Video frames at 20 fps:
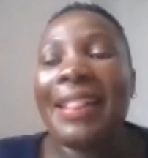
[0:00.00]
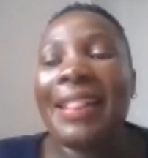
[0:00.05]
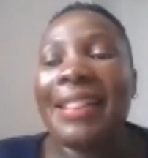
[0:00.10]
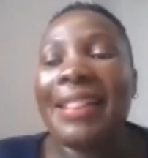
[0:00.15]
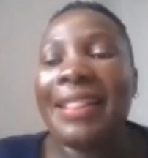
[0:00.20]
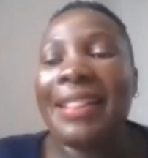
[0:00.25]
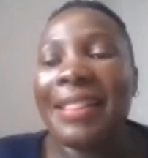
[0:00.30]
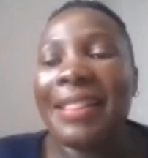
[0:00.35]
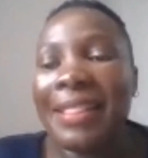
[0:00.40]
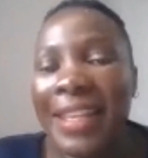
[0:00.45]

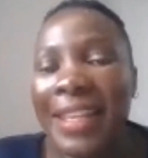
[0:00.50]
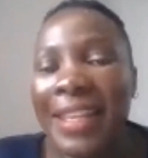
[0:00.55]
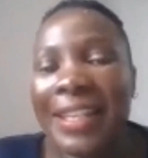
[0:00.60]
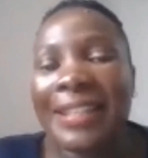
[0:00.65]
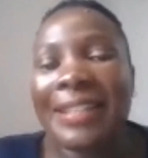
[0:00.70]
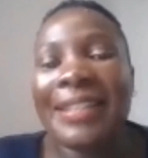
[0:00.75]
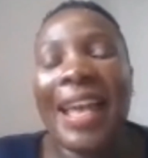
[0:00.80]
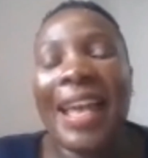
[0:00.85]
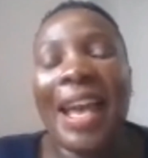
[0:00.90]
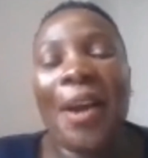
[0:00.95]
This
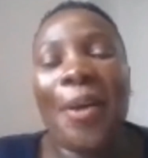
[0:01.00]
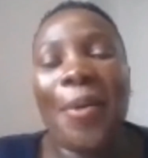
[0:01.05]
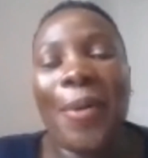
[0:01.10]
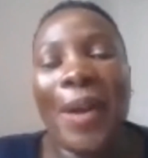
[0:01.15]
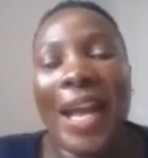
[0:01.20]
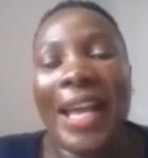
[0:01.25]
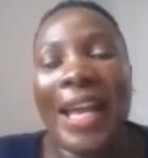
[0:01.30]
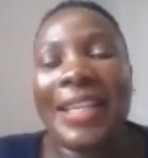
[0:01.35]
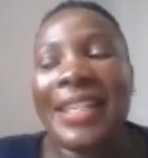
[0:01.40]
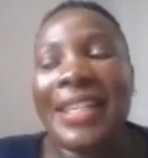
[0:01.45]

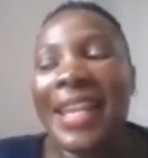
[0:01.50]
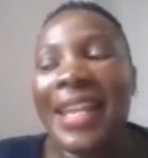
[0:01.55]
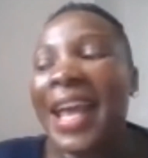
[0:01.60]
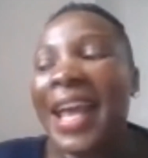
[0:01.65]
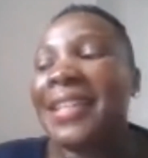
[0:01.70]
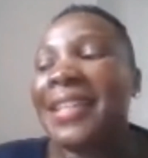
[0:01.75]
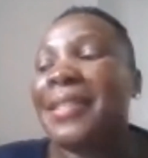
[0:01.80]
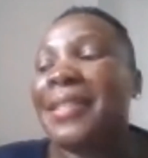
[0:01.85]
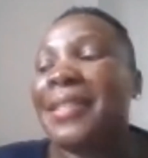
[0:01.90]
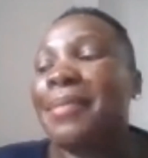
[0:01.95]
award
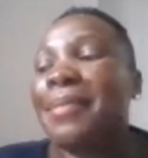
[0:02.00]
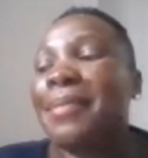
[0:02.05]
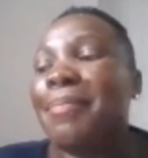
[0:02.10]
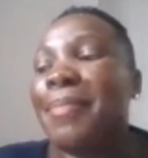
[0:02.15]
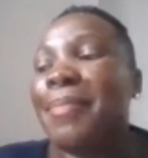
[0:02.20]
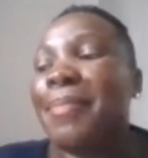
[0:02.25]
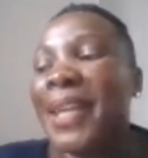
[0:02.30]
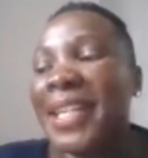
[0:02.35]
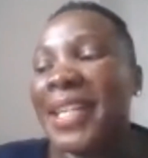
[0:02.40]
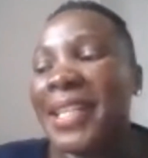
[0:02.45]
has
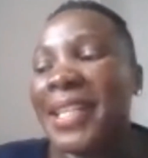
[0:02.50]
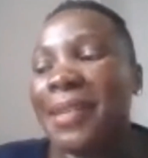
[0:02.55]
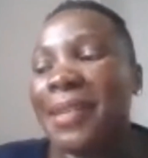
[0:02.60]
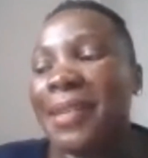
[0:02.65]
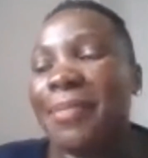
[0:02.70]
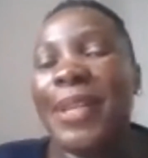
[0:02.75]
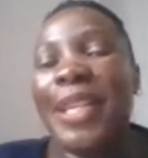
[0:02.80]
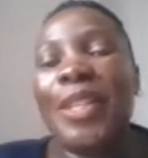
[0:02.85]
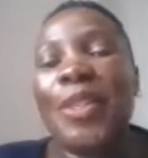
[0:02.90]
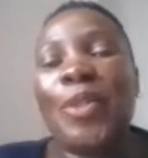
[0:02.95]
made me to
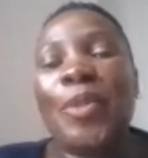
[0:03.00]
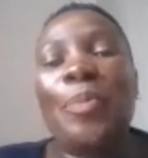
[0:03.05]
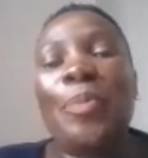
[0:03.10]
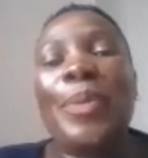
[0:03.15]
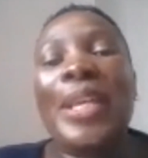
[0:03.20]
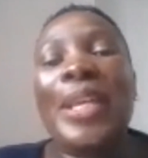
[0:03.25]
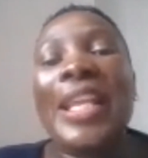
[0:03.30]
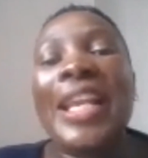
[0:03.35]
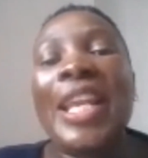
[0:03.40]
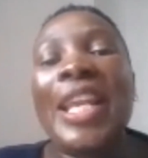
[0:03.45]
be
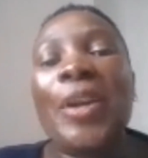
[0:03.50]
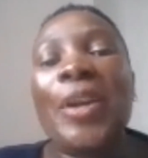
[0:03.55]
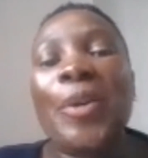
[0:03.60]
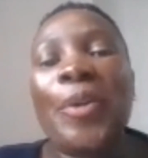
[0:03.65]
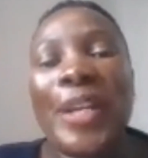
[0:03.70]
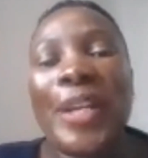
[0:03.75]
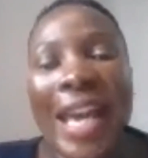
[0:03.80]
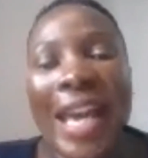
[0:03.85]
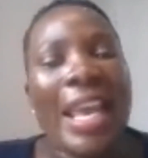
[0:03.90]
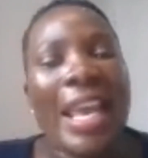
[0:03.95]
recognized,
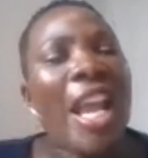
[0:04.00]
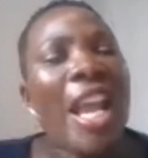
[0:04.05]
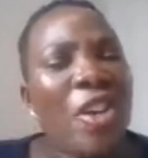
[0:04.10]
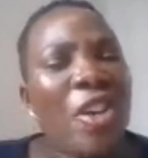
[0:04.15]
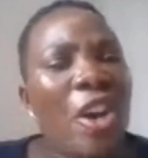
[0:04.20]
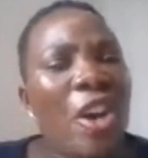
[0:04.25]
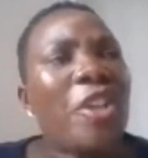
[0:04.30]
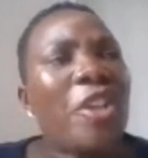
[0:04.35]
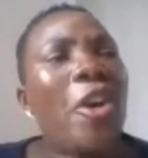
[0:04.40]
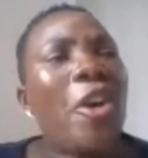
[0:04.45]

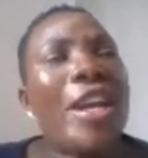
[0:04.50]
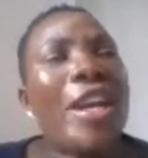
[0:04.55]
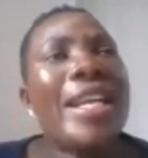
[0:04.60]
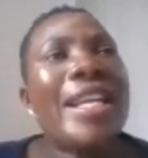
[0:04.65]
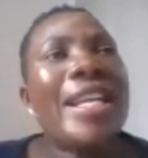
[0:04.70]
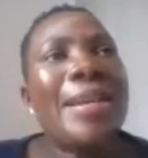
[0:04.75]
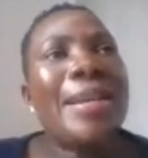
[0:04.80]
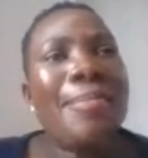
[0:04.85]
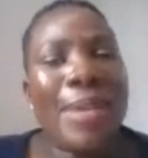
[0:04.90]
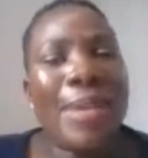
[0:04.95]
not only
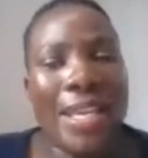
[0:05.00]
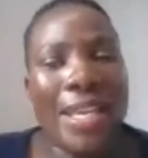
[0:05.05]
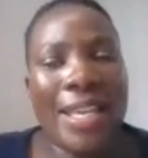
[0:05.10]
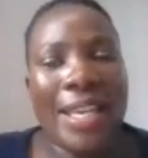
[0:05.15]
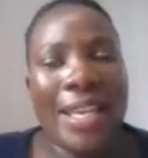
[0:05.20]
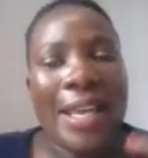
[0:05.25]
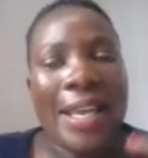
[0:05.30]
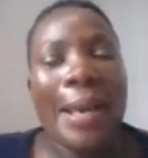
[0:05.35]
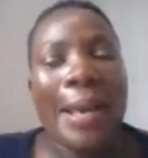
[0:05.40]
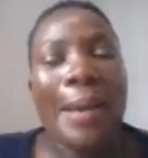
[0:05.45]
me,
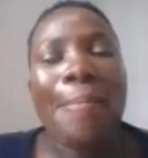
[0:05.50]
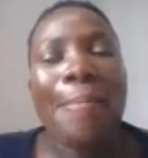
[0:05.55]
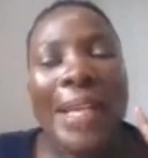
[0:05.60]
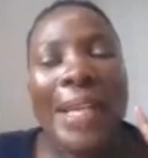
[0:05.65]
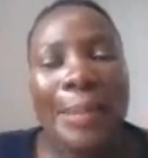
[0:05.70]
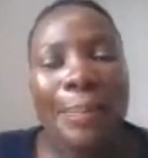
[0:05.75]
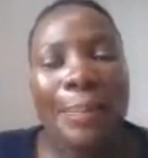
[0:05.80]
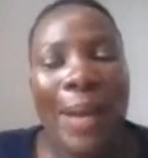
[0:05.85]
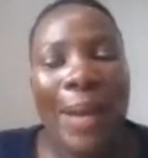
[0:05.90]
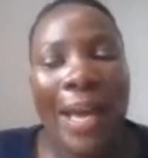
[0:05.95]
but
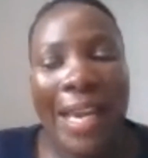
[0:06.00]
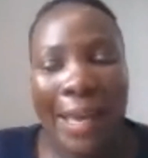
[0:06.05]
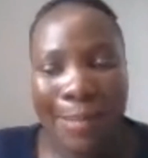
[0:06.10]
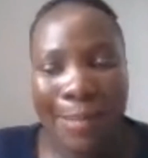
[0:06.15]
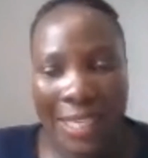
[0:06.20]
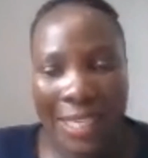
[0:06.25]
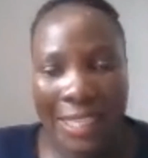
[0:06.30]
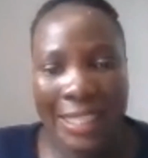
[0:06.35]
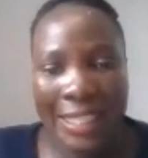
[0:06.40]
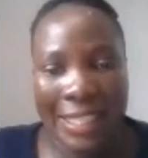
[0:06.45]

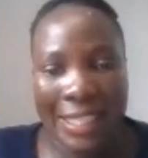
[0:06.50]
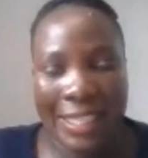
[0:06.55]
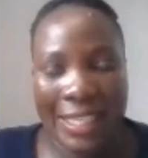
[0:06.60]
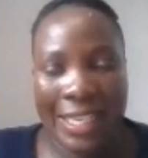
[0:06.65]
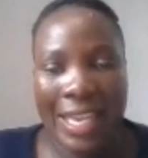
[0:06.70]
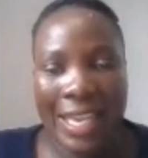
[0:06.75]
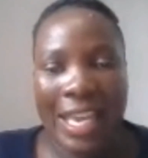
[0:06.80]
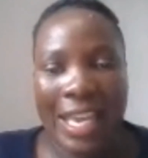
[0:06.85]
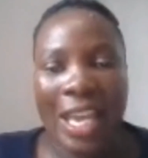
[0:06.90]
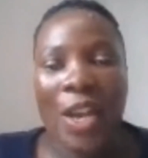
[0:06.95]
Parliament,
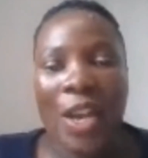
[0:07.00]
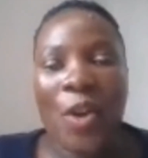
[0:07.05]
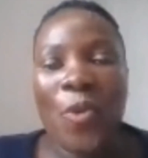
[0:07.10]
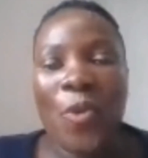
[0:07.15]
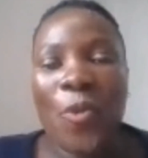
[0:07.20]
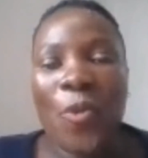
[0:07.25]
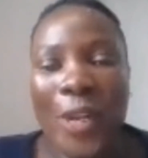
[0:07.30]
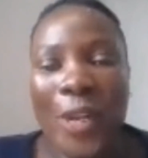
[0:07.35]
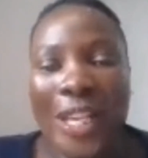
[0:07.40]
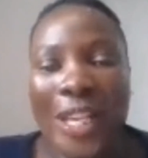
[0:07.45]
which
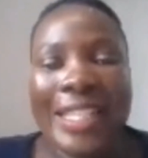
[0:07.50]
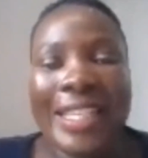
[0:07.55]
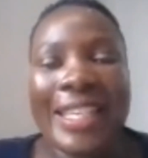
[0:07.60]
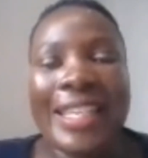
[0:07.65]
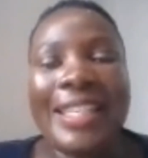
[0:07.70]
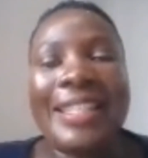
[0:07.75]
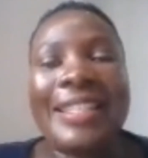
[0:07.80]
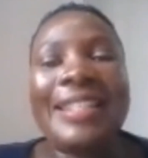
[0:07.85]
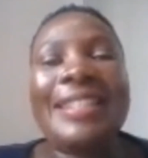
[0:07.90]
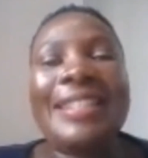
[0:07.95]
is
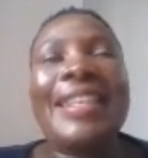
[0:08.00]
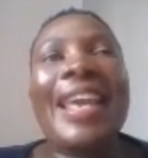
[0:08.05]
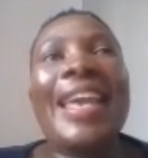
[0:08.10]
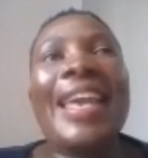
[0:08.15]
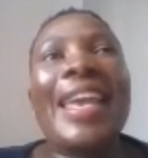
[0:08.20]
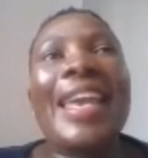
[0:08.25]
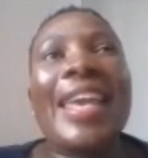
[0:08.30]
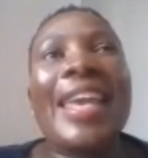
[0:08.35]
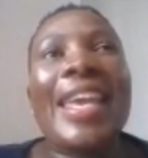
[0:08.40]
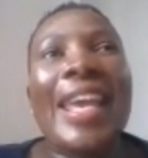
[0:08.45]

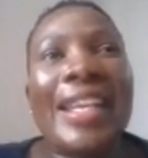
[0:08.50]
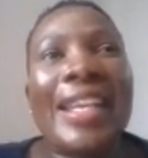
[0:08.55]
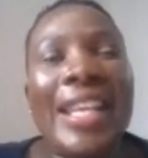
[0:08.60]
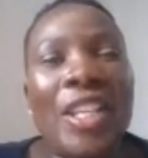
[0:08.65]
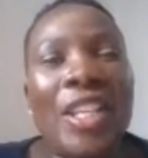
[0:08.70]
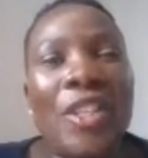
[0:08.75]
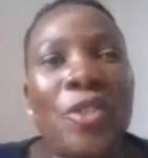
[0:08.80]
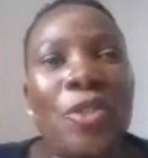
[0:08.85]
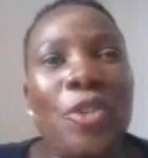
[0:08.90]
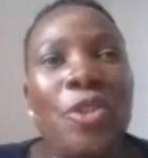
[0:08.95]
an
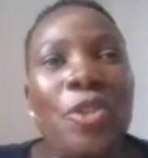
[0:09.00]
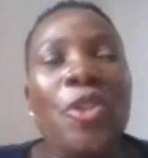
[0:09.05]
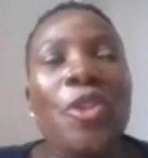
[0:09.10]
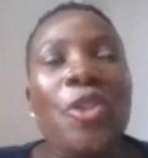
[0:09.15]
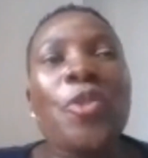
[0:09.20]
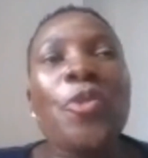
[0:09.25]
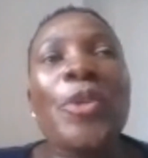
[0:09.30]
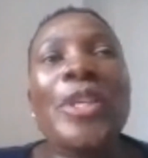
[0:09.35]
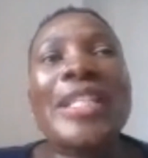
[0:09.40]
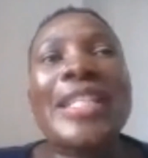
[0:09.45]
institution which
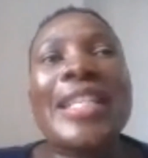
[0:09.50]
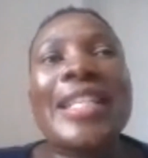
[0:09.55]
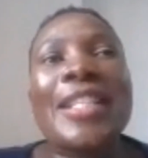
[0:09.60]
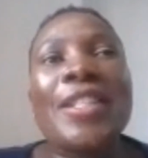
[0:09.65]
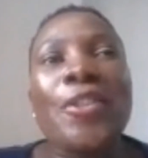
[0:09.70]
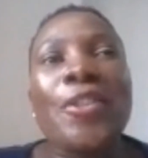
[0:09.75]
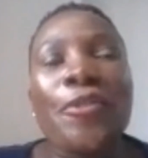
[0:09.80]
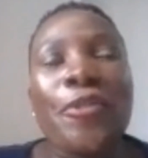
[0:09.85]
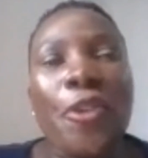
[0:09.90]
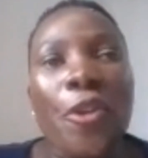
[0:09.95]
is
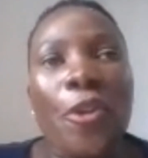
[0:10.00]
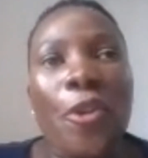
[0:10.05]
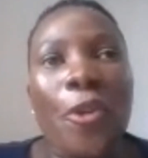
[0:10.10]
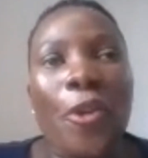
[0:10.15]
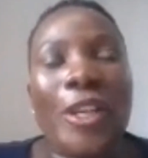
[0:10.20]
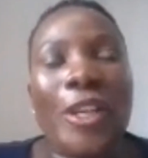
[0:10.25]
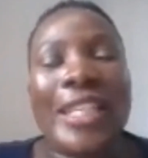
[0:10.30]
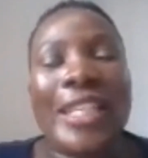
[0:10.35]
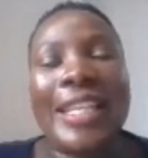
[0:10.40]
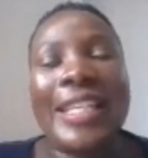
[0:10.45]
forgotten in
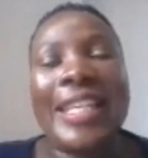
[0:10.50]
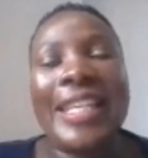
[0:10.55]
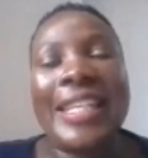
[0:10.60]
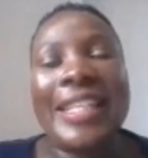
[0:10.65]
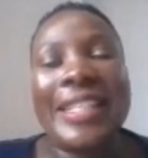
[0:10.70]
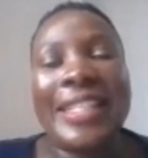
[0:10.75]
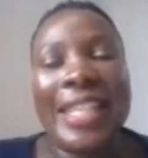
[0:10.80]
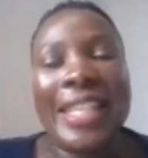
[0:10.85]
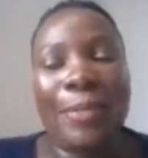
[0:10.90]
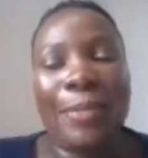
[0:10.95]
terms of
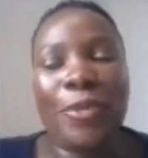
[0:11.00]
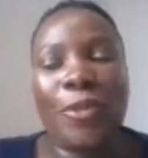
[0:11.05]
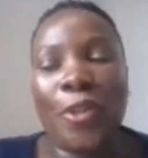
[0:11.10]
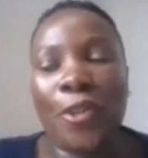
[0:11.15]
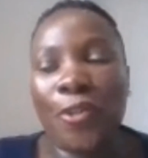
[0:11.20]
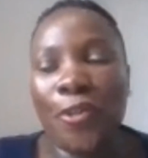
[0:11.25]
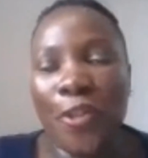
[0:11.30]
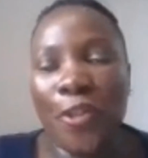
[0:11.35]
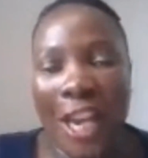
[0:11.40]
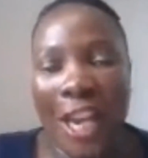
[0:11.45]

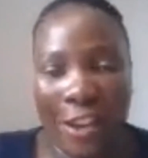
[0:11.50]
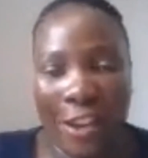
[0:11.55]
evidence.